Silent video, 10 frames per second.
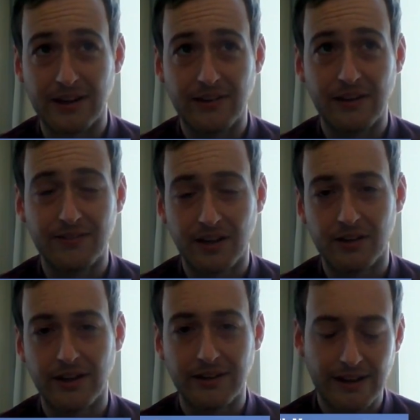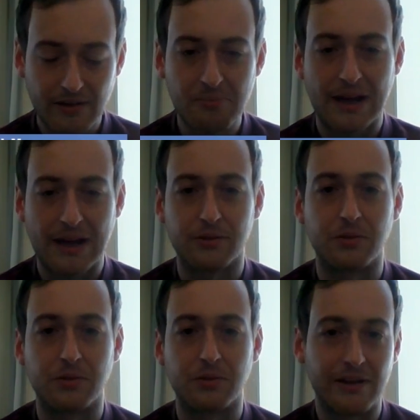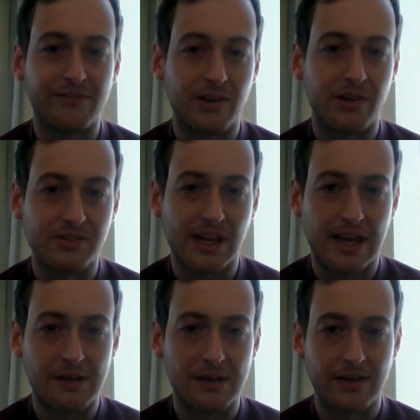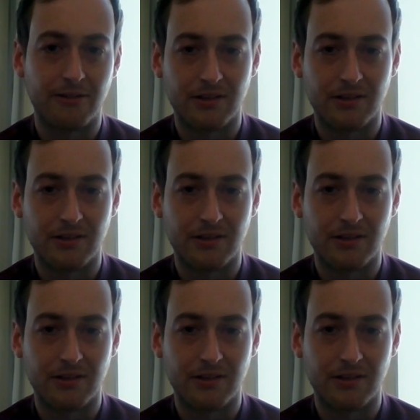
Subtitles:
They've done their impact was great when they first came here,